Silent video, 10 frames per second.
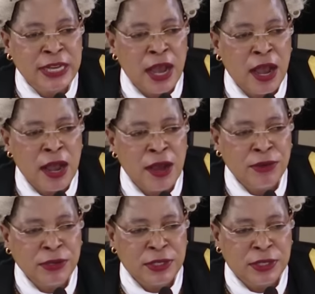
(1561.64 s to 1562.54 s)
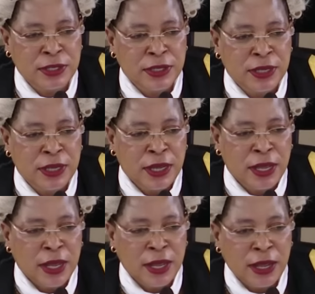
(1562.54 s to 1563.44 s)
shout
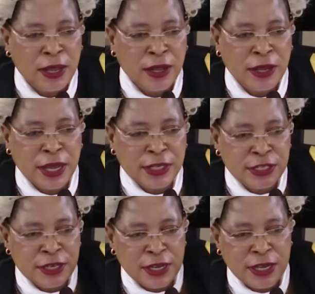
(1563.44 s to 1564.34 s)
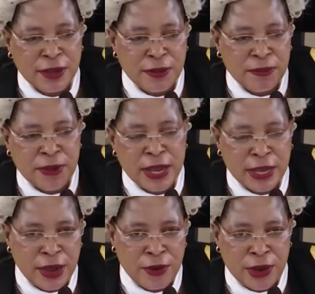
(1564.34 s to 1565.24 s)
that my
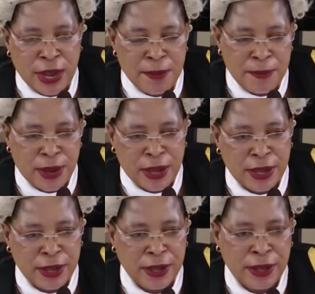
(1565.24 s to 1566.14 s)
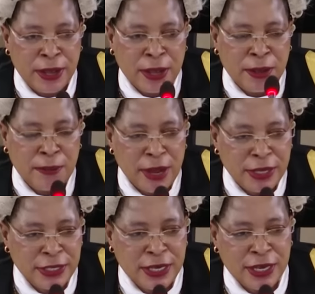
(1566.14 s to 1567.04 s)
cow come back. But